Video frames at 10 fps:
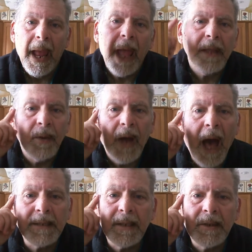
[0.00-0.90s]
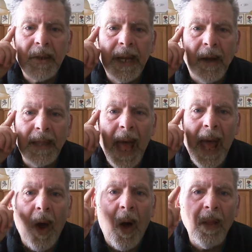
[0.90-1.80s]
And you concentrate on
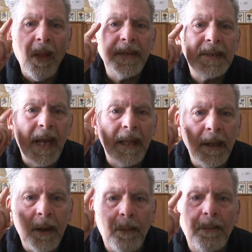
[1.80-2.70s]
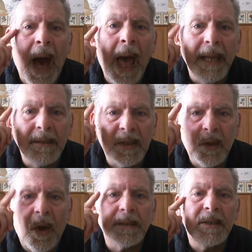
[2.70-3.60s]
that, all of a sudden your mind
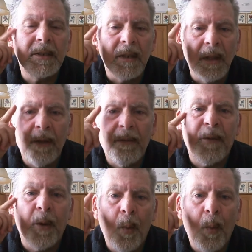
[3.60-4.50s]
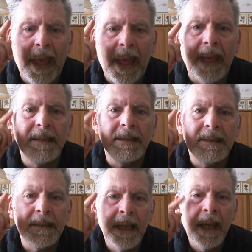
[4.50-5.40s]
starts to look for
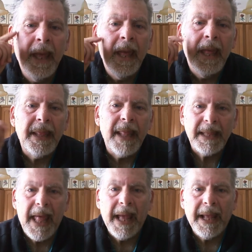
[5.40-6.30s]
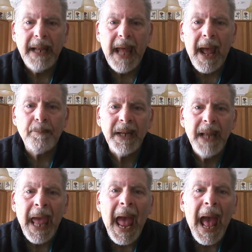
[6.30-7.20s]
ways that can happen.
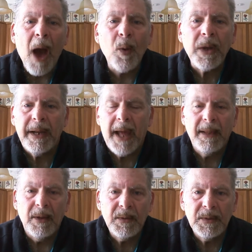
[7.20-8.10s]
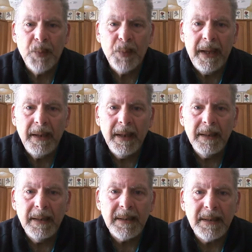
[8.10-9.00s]
How can I lose weight?
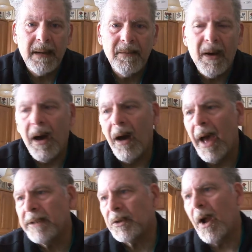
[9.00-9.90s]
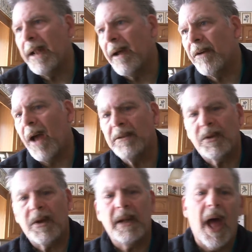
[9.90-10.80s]
Instead of, oh, I tried
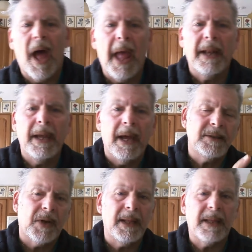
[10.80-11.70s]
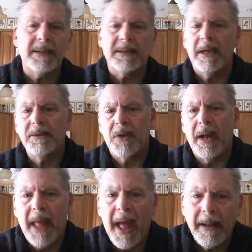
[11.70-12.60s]
dieting, I tried this, I
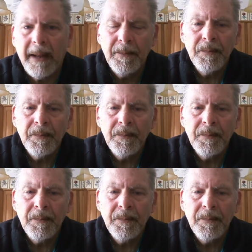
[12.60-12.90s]
tried that.